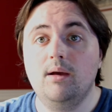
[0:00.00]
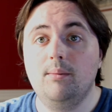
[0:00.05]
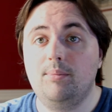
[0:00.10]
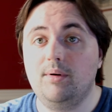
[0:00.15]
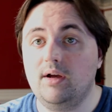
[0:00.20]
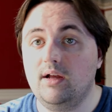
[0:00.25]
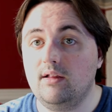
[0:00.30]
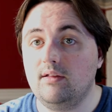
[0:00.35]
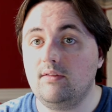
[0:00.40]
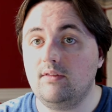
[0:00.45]

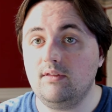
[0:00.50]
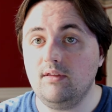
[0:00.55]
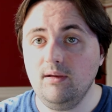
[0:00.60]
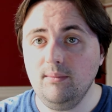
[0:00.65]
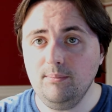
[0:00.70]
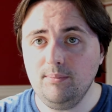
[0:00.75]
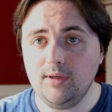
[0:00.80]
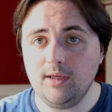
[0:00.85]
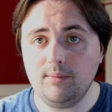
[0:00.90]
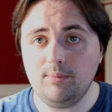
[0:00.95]
but
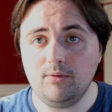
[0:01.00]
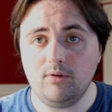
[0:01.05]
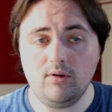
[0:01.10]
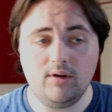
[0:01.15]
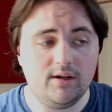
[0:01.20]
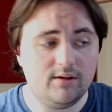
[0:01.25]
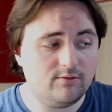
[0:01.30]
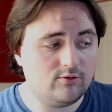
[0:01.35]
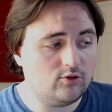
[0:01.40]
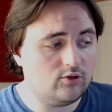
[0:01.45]
some people
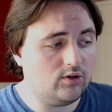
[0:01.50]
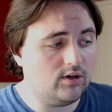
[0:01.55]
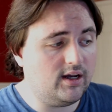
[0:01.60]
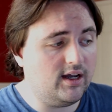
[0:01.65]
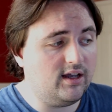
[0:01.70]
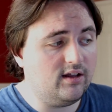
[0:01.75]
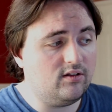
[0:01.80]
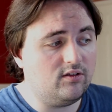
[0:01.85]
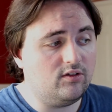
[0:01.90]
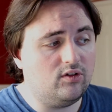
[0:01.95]
have
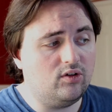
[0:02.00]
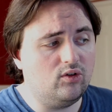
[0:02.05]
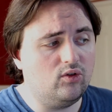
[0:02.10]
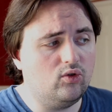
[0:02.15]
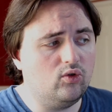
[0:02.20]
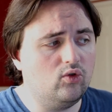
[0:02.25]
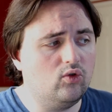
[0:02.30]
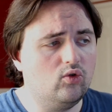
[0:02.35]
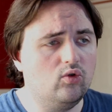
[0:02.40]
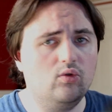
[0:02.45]
tried
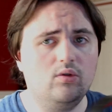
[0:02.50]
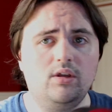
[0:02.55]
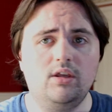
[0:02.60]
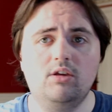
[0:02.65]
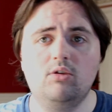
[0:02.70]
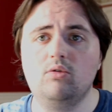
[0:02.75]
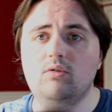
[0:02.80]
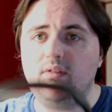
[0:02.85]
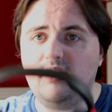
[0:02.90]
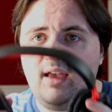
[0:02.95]
to
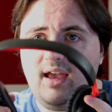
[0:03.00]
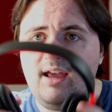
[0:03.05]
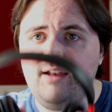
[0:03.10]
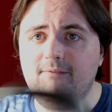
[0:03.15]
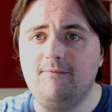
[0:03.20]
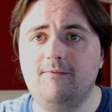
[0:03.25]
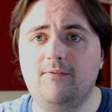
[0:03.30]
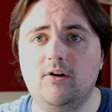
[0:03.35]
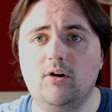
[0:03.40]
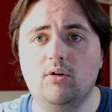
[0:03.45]
use
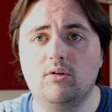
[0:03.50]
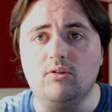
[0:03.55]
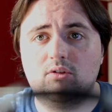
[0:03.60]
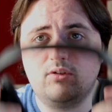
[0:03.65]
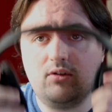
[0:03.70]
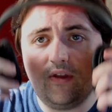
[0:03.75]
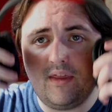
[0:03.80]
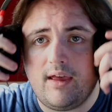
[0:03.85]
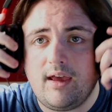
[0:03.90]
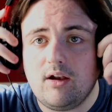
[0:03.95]

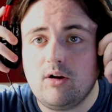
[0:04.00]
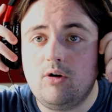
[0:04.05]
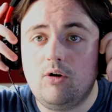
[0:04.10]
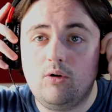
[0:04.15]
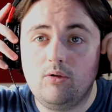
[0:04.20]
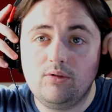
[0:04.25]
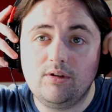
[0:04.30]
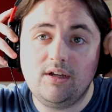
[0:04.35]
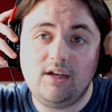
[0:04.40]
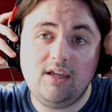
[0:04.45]
headphones so that
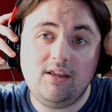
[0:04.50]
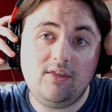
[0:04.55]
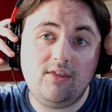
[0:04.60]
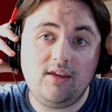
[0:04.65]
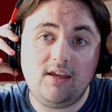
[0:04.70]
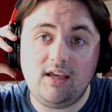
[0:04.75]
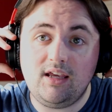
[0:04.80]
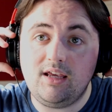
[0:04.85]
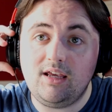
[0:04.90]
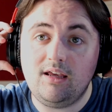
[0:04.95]
only
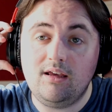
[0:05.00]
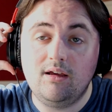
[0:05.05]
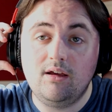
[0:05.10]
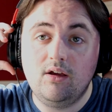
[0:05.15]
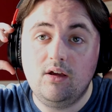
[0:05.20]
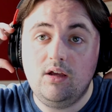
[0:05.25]
the